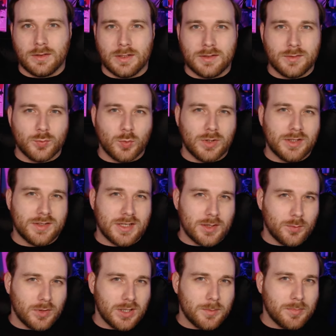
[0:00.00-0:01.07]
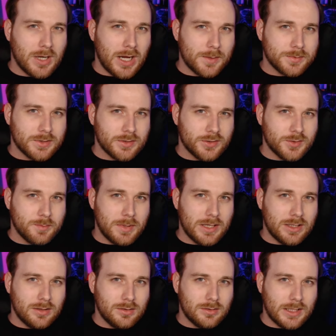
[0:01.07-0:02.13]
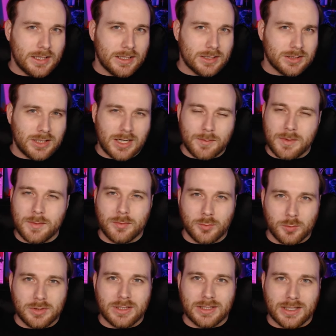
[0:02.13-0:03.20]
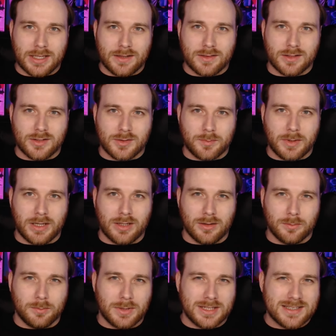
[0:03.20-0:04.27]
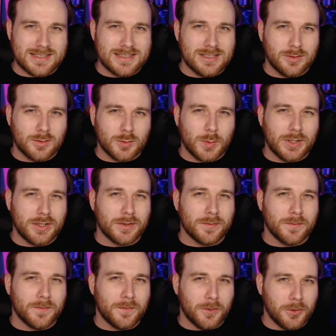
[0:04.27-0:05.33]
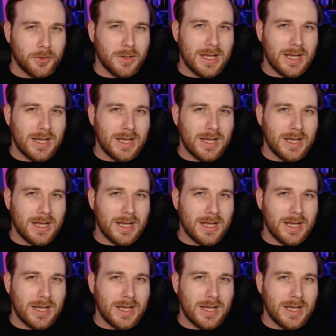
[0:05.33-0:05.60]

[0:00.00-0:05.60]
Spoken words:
This was a really popular spell, and a lot of people really like this spell, but it still required a full